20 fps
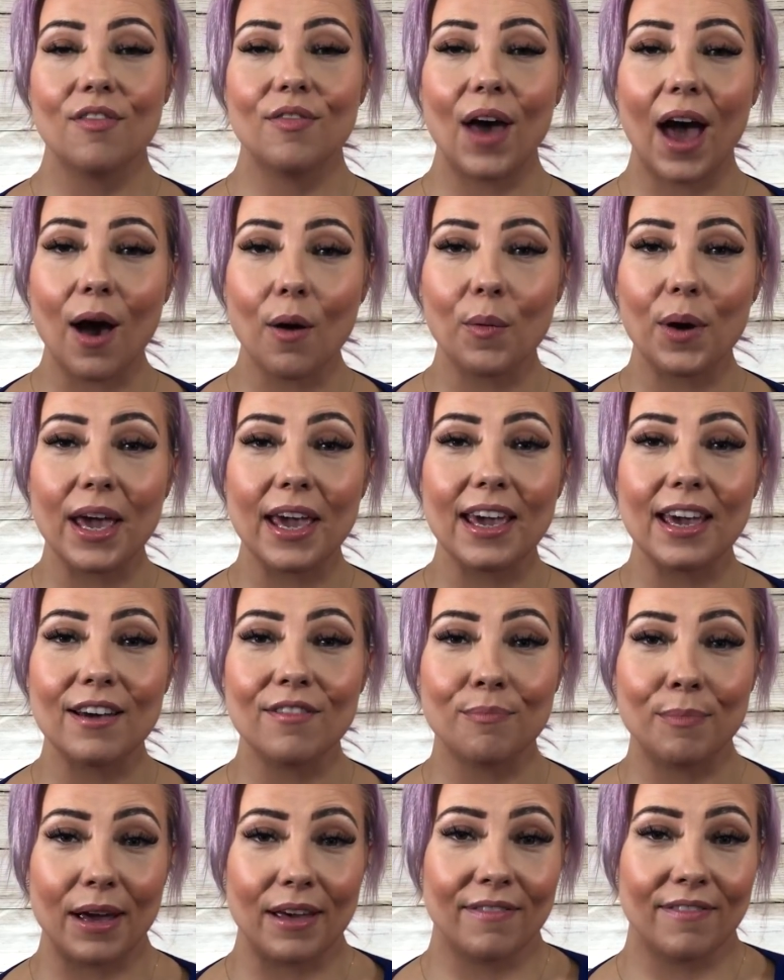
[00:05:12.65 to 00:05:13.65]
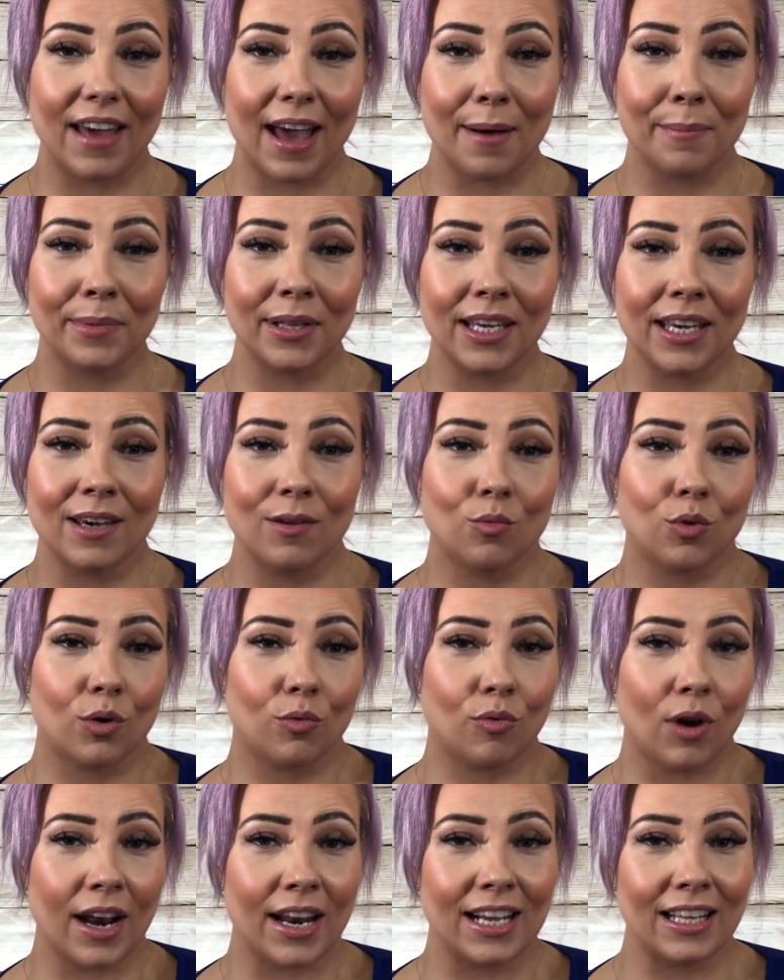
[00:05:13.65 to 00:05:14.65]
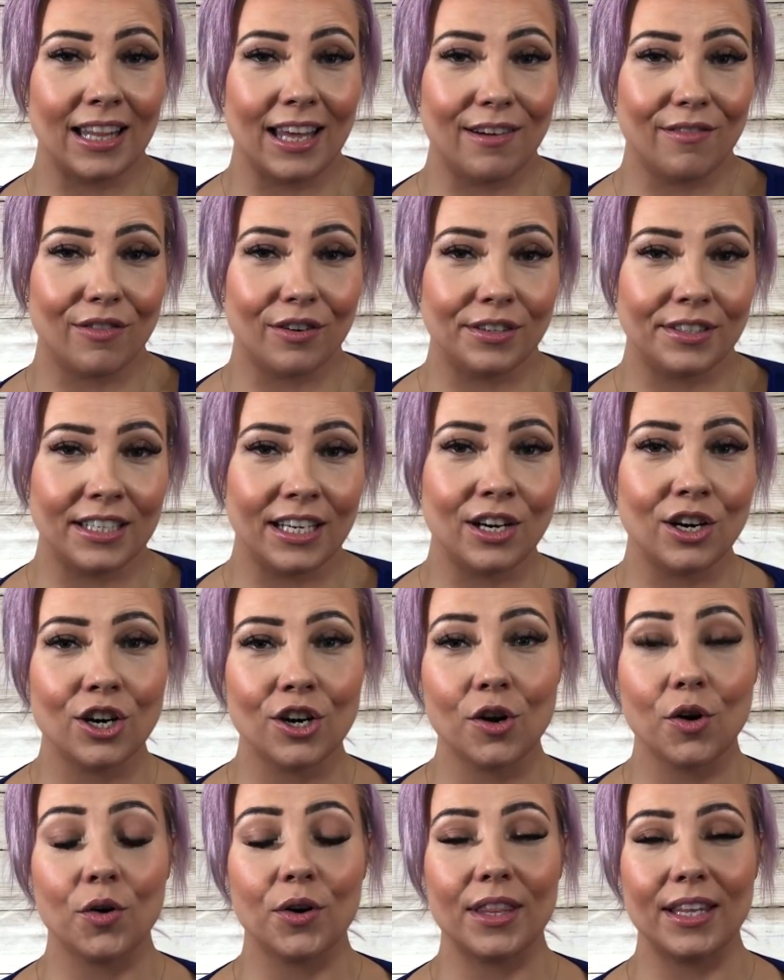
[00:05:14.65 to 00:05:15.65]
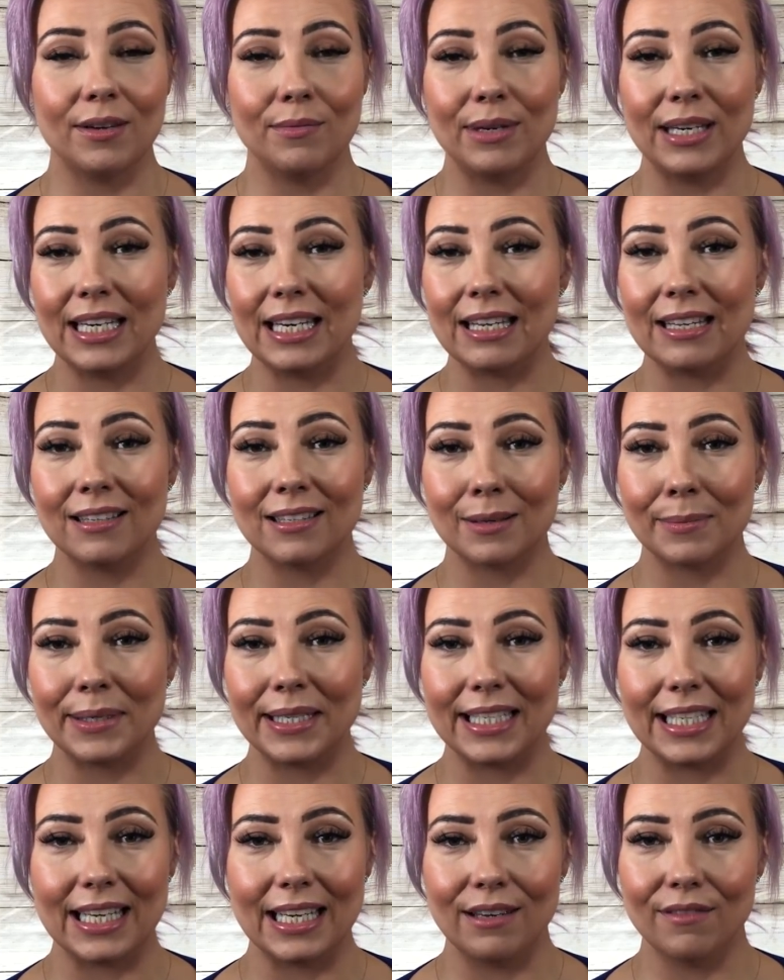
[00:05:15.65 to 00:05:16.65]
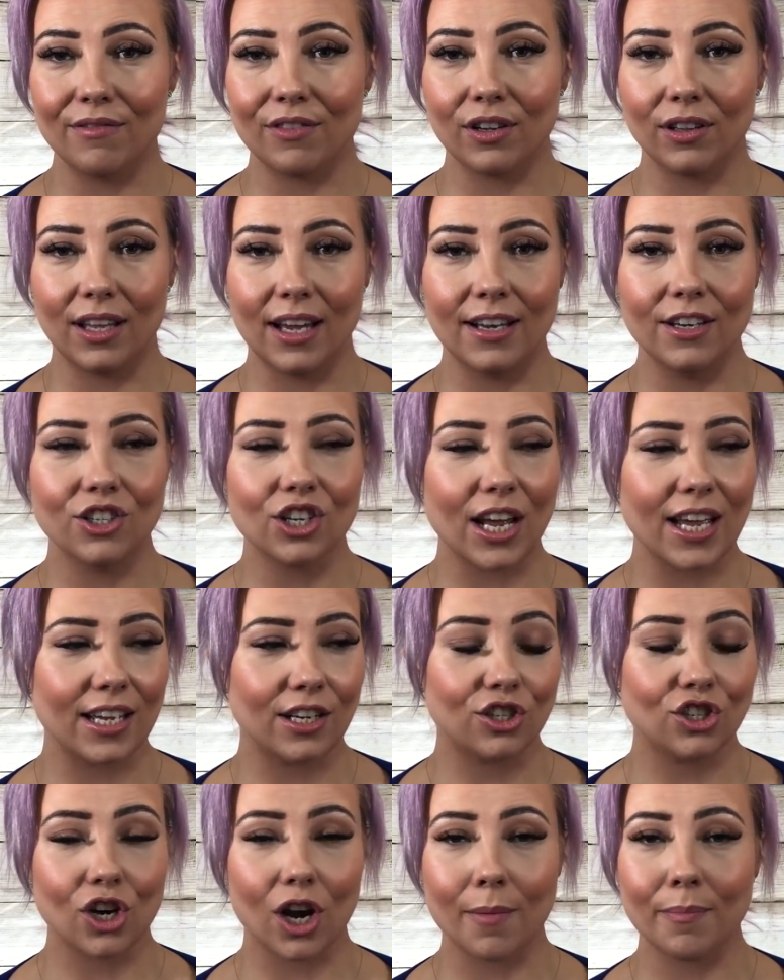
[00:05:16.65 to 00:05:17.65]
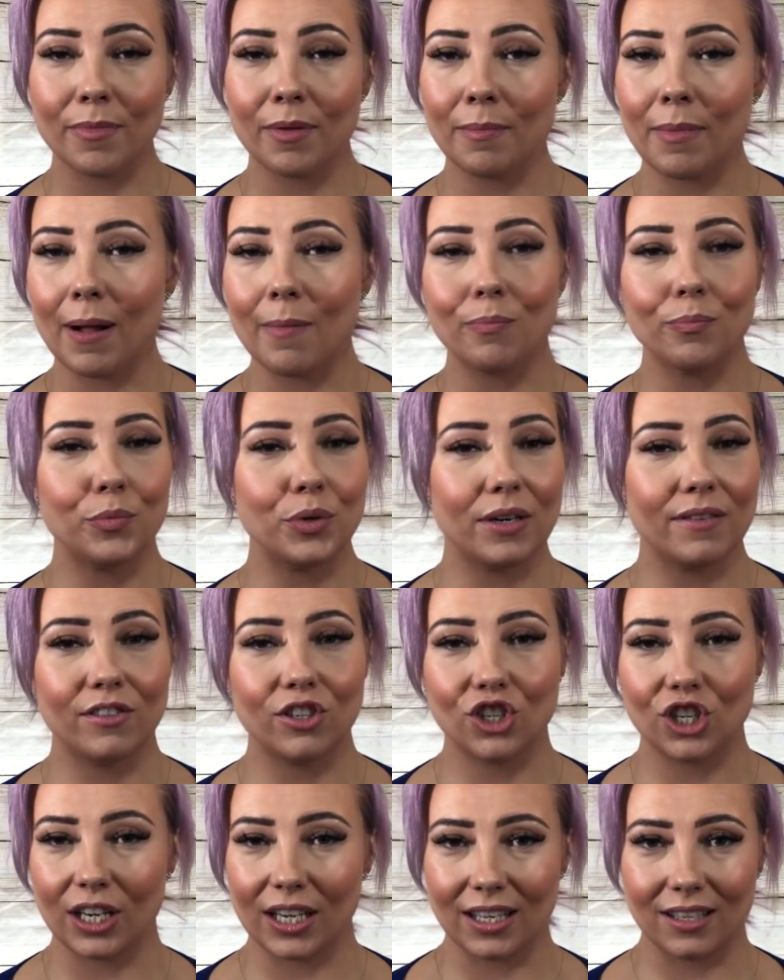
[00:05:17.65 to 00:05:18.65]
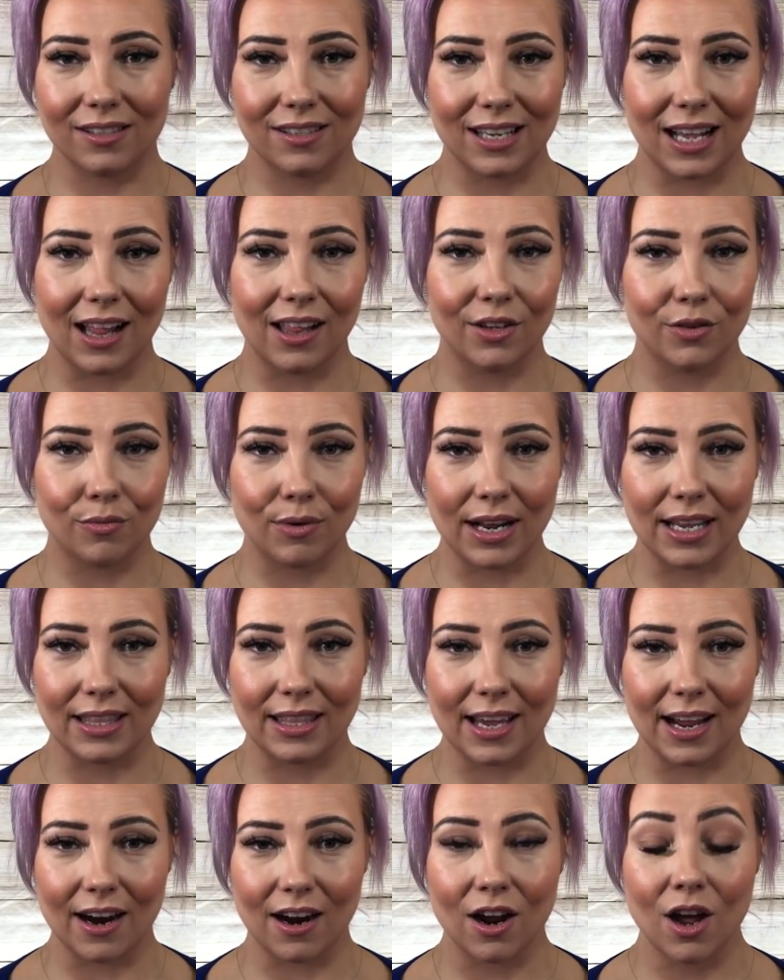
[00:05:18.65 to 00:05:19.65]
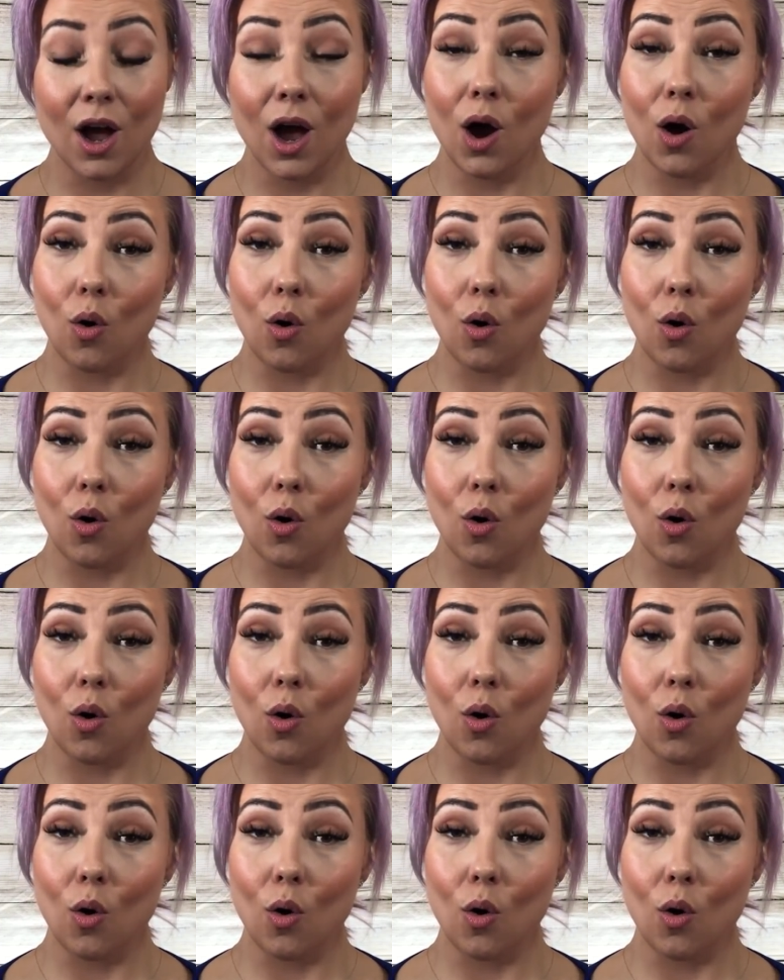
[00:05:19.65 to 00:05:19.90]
That way, if my family were running late for dinner or they we need something to eat for lunch, I can chop them up. We have a chicken salad right there.